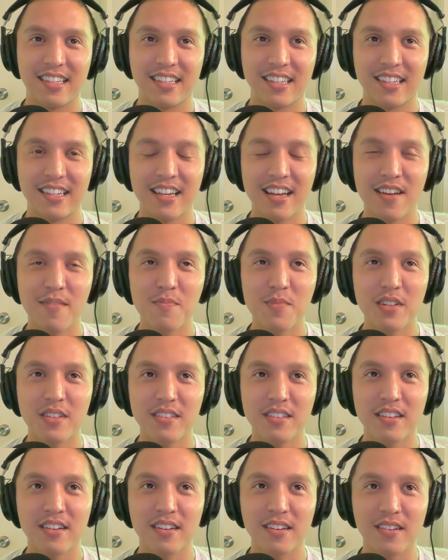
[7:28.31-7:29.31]
Yeah, I've been
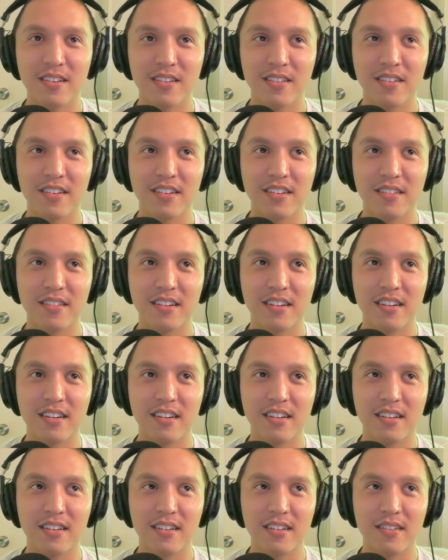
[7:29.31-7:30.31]
there
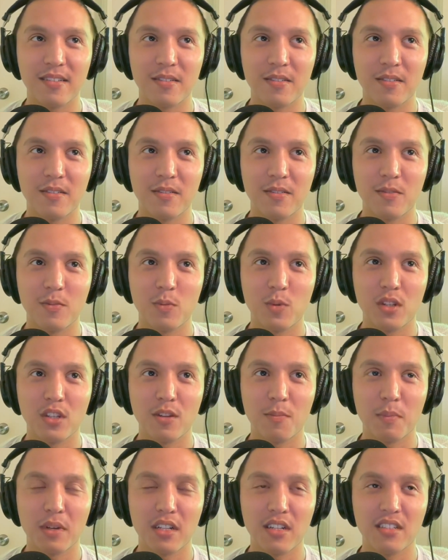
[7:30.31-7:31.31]
with the
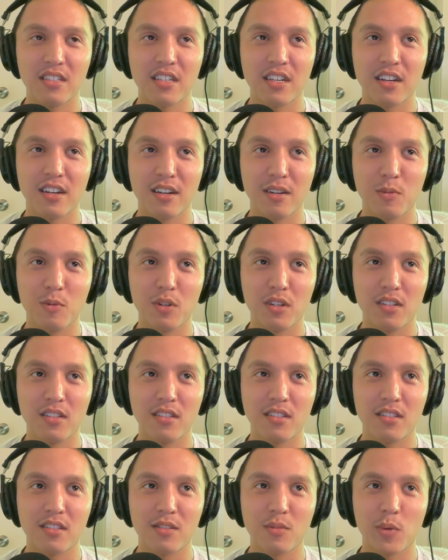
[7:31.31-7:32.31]
military
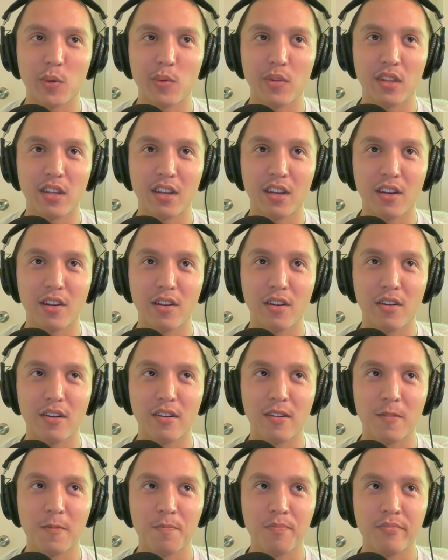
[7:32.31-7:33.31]
once. We were there
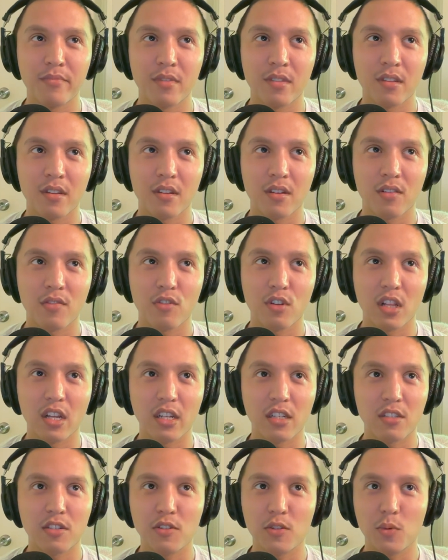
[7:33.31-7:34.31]
for
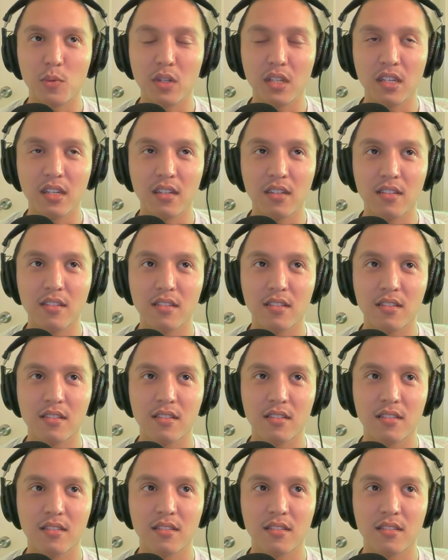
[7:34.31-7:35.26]
like 2 weeks.